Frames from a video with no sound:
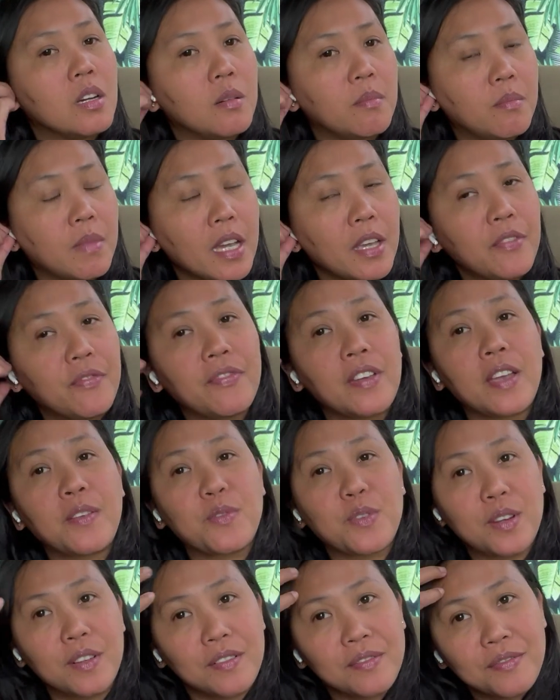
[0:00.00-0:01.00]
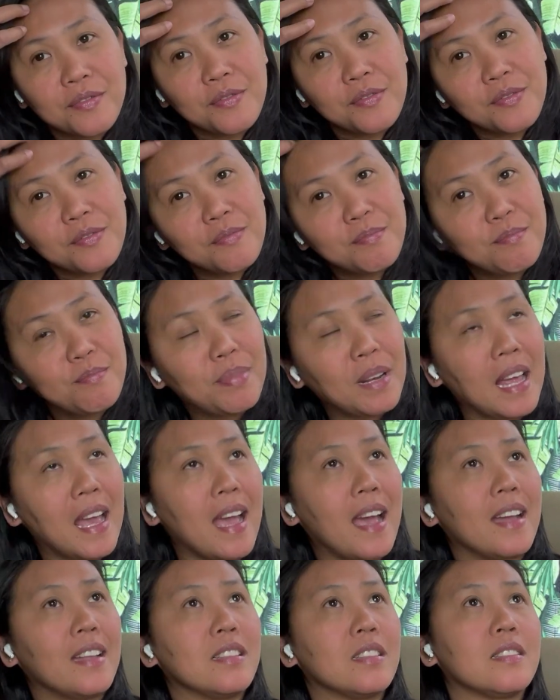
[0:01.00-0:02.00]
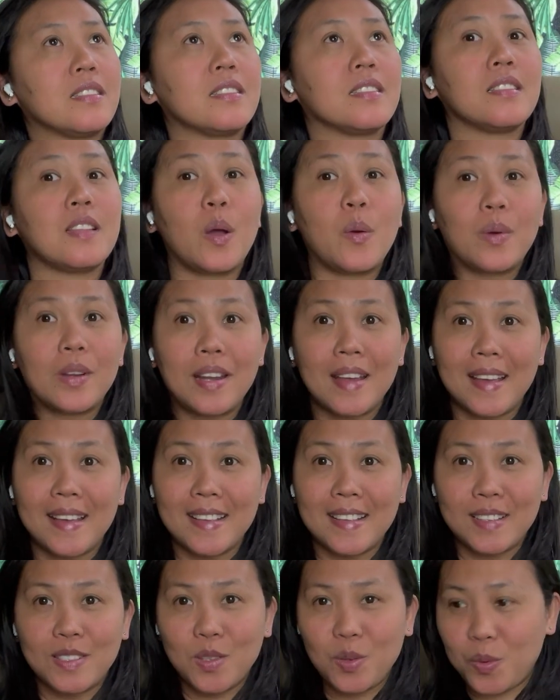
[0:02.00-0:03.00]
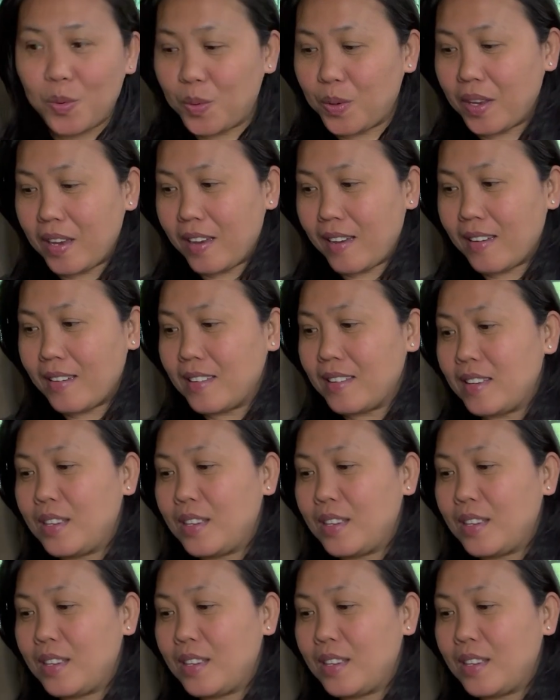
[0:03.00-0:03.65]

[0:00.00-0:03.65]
My favorite plant nowadays is Hoya,